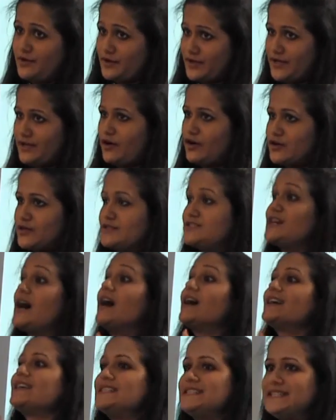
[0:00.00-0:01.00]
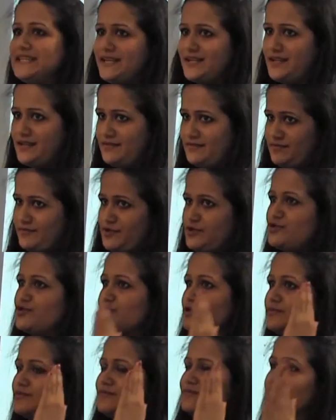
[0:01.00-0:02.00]
okay, or a target DNA. You
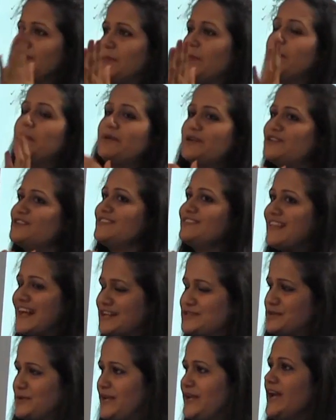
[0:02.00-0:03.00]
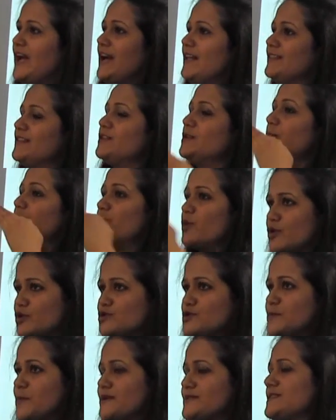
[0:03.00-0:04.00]
should remember it in that way. That the
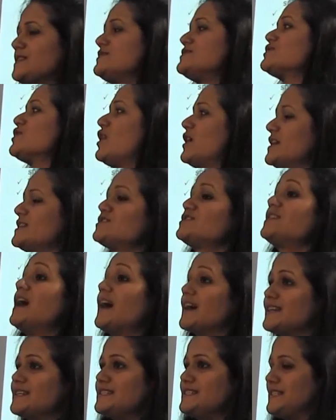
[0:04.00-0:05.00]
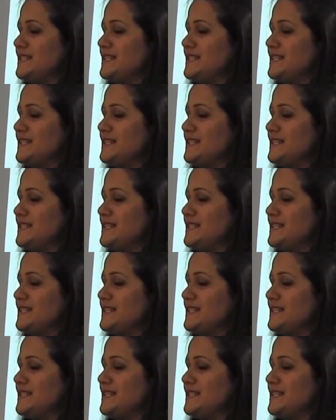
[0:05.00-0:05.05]
protospacer is called as target